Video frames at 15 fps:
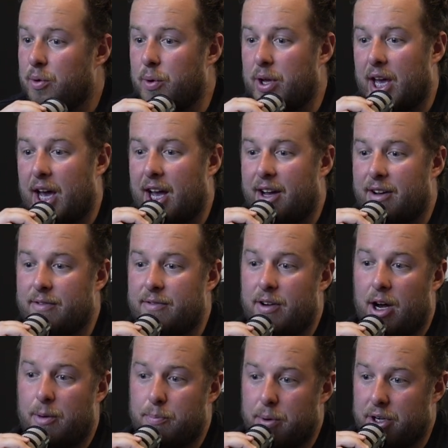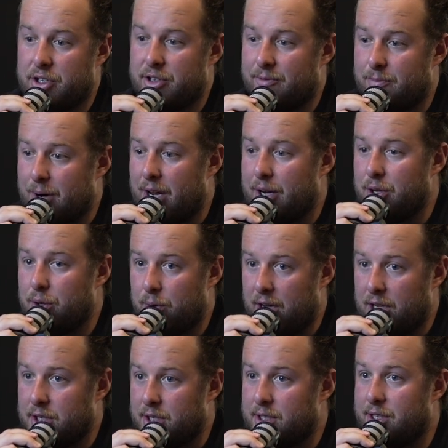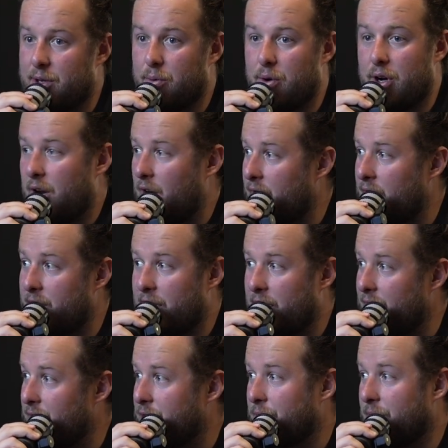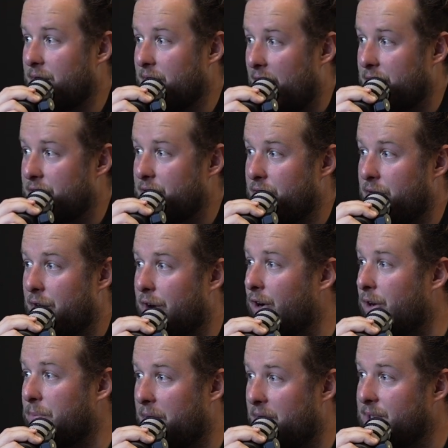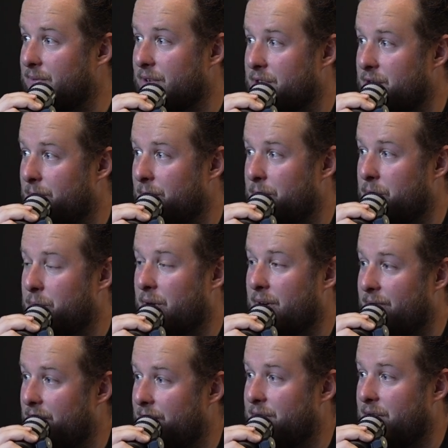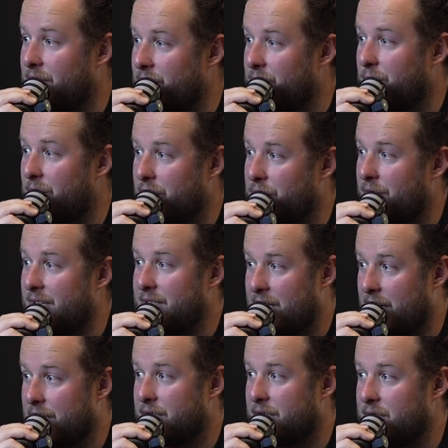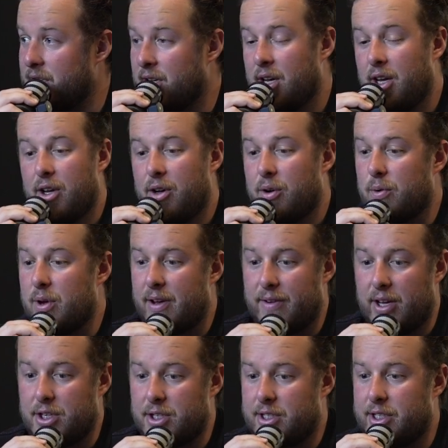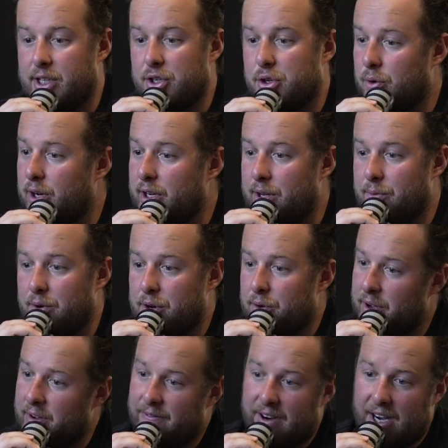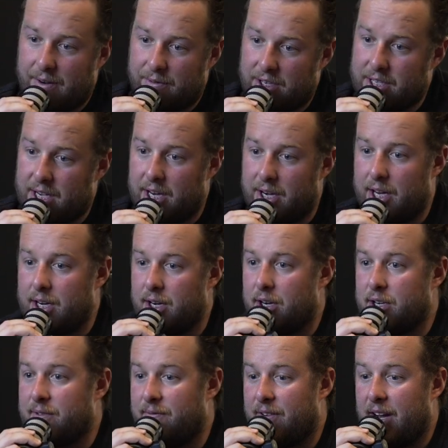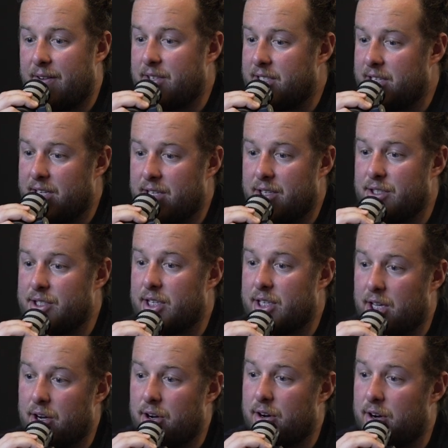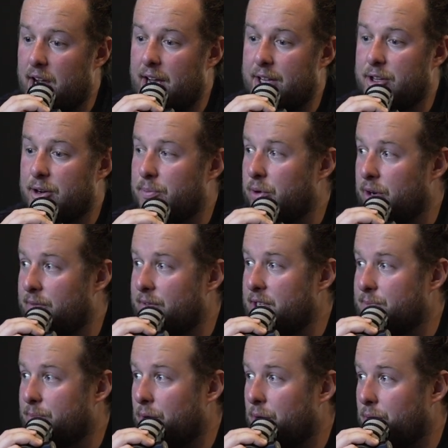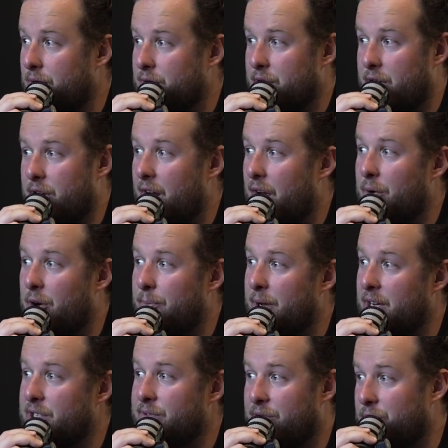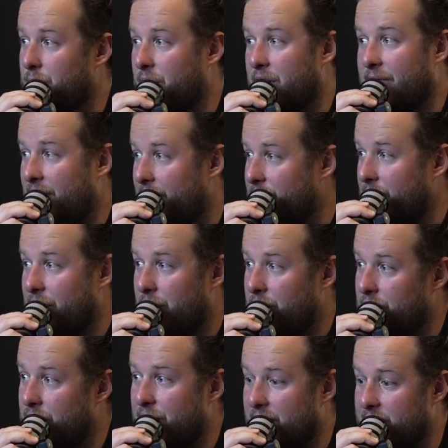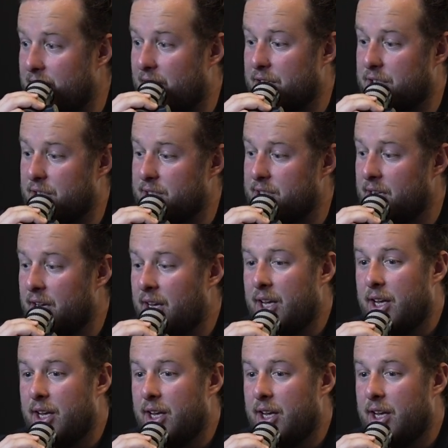We have a bunch of brand new agents that were not in the industry last year that are on pace for somewhere between 15 and 20 transactions. We have agents that joined that were doing 5 to 10 deals a year at their previous brokerage that are now on pace for 25 to 30 transactions.